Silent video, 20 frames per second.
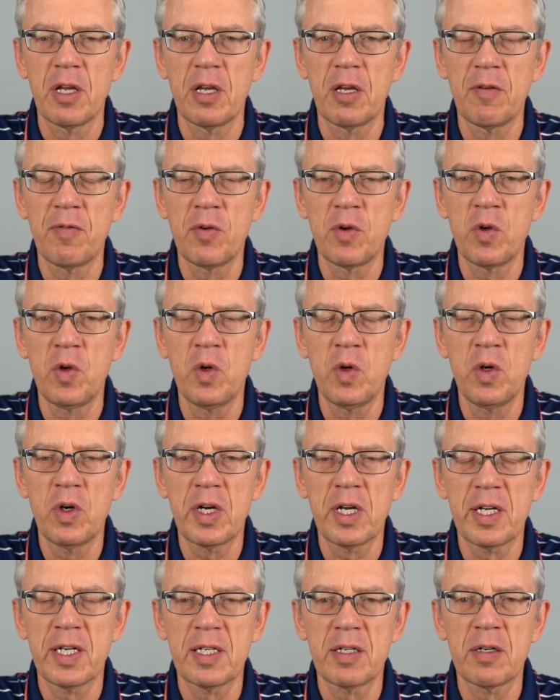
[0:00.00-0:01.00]
If you
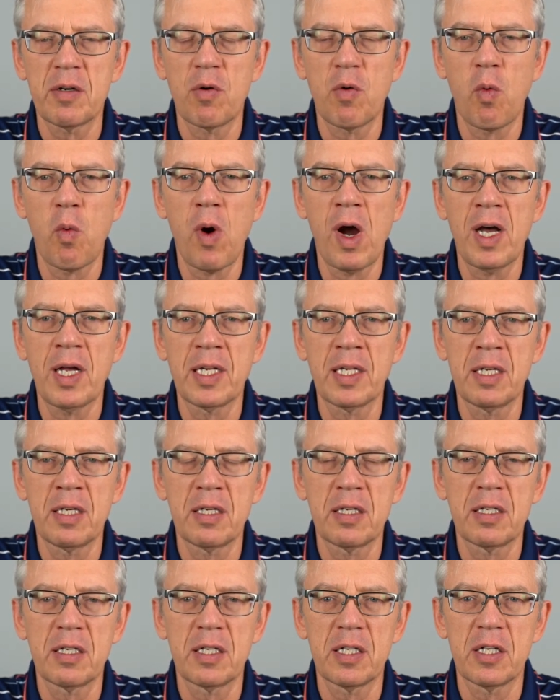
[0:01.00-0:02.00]
look at one
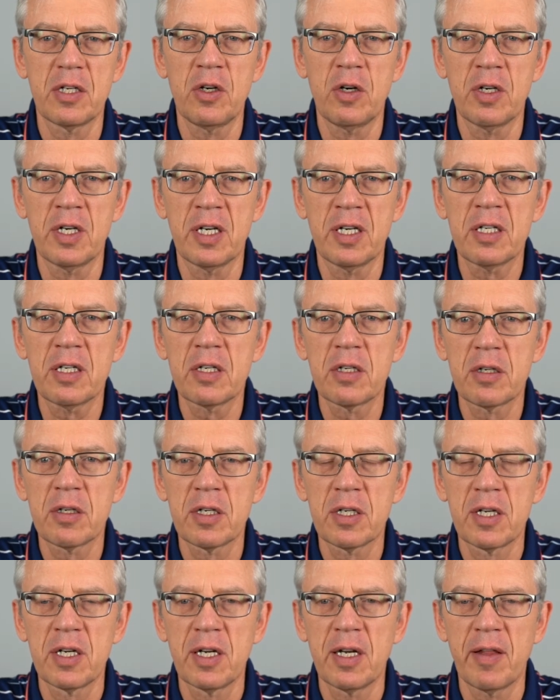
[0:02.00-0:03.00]
donut,
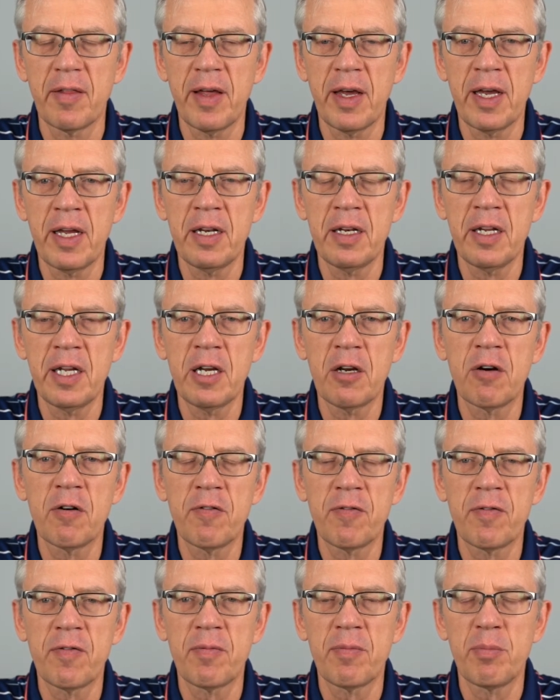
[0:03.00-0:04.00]
the ending
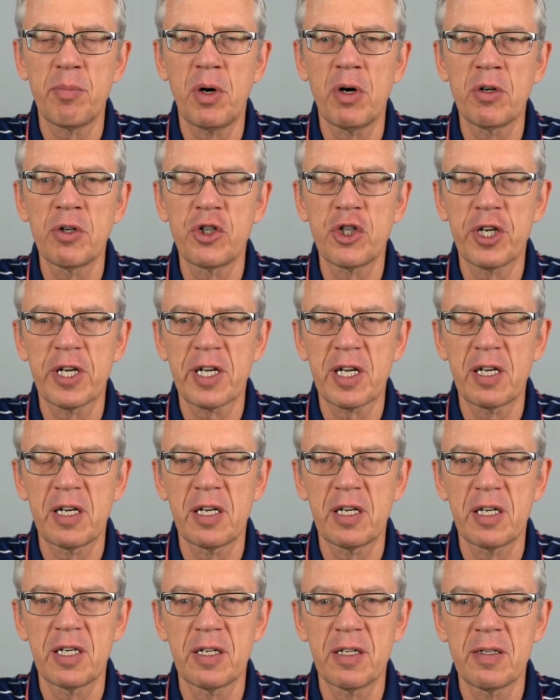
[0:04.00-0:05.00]
of pączek
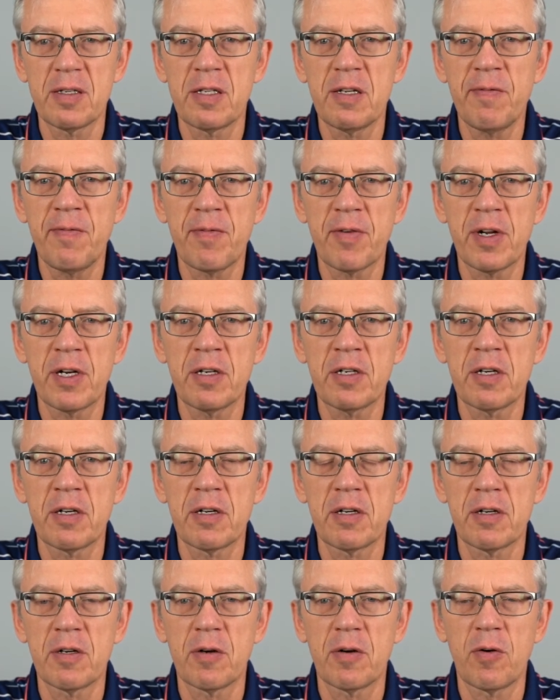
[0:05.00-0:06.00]
is different
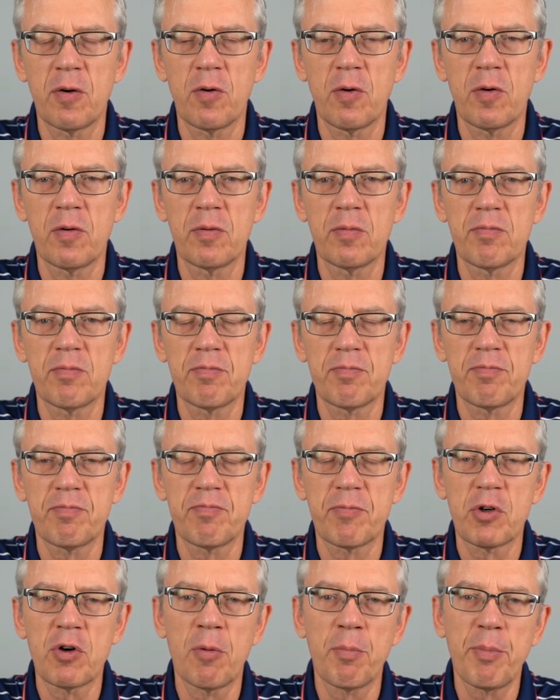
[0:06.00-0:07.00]

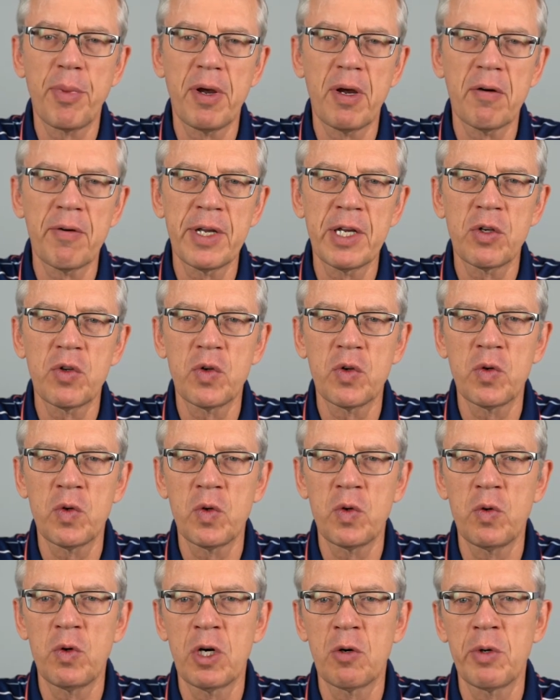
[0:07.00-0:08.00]
comparing
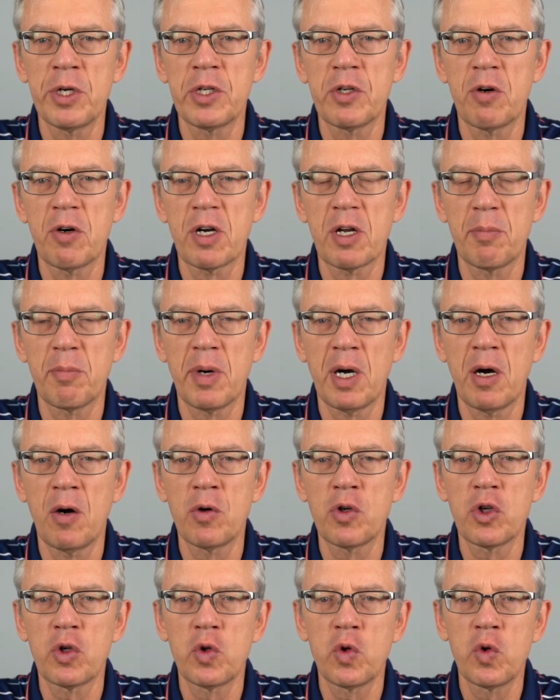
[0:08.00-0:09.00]
to when we talk
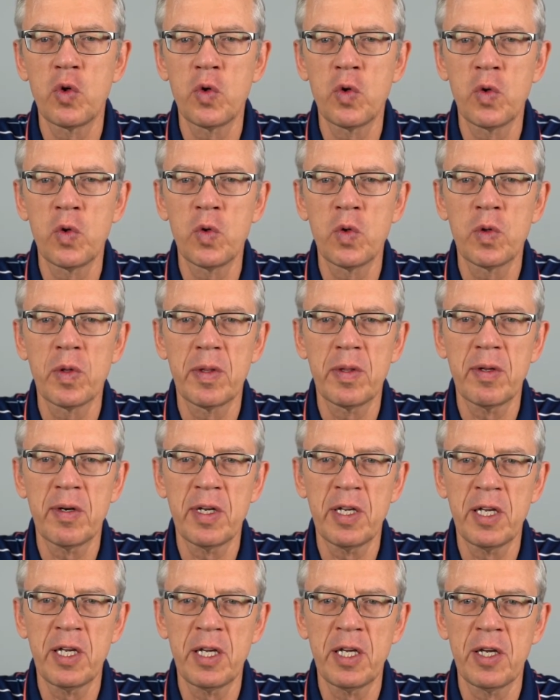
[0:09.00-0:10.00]
about 2,
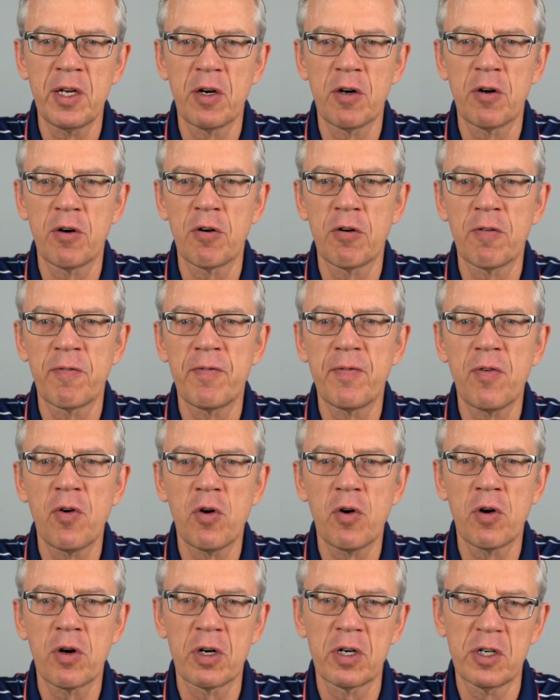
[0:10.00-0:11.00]
3, or
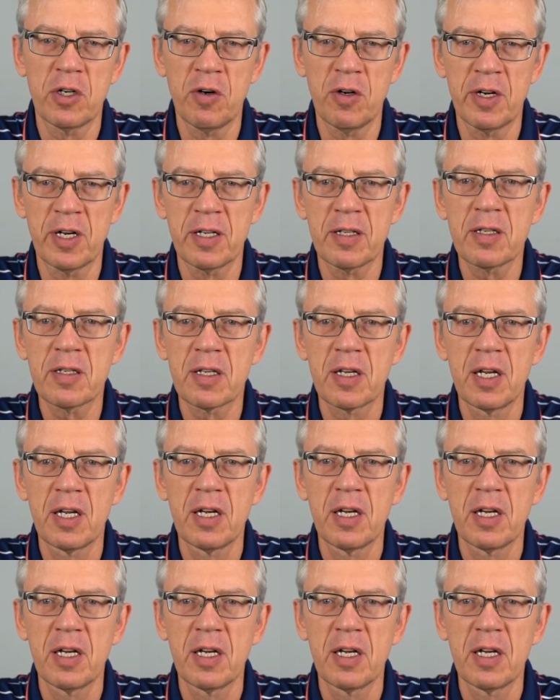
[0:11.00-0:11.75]
4 donuts.